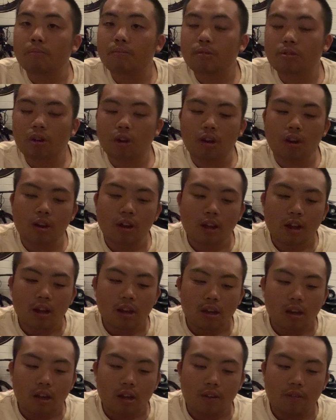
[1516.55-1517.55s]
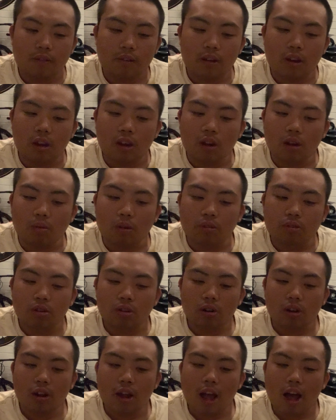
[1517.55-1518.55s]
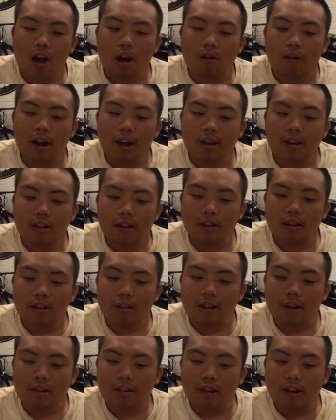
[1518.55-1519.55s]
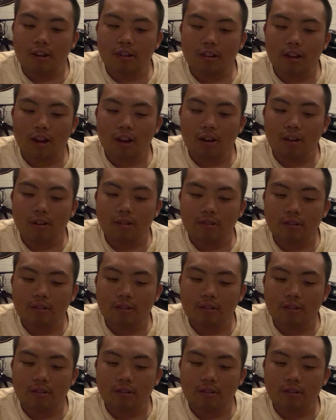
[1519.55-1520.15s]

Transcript: So if you want to know how I did it in detail,